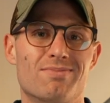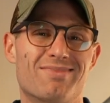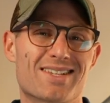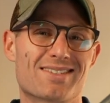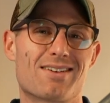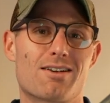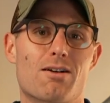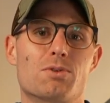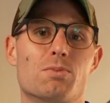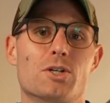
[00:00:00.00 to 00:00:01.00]
That's a
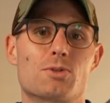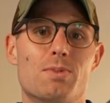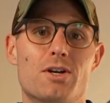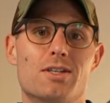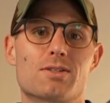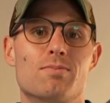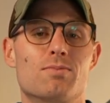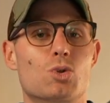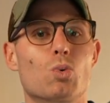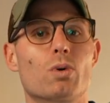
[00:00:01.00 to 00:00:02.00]
non-optimal experience,
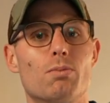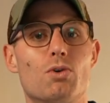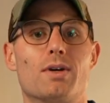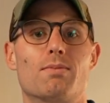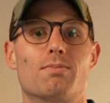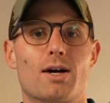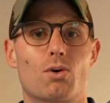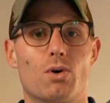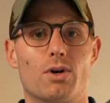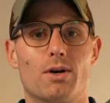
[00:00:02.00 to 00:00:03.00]
so we're removing that quota.